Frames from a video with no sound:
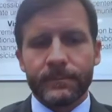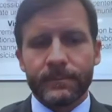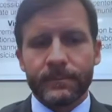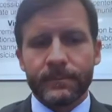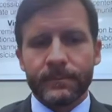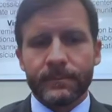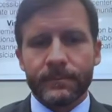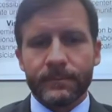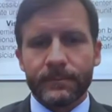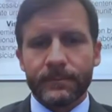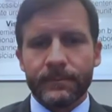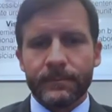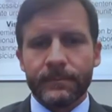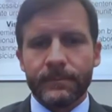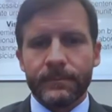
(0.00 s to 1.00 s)

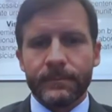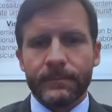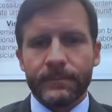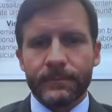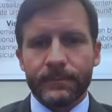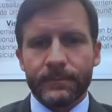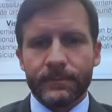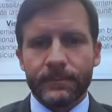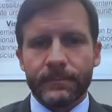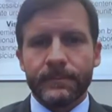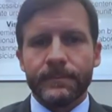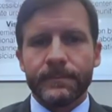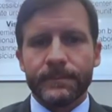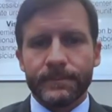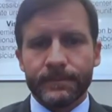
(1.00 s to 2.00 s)

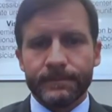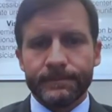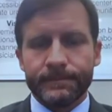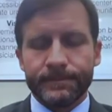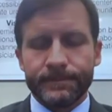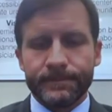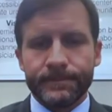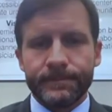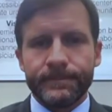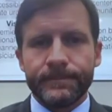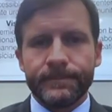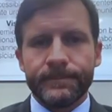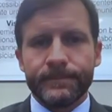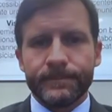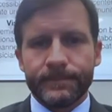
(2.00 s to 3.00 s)

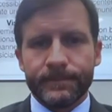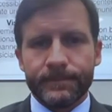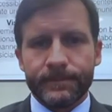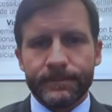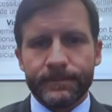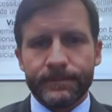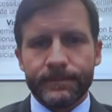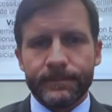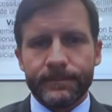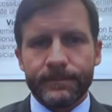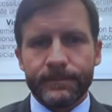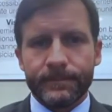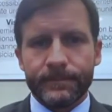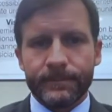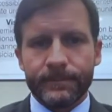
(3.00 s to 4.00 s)

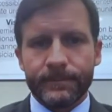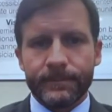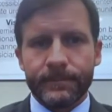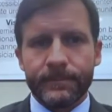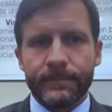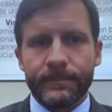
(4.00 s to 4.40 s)
(silent)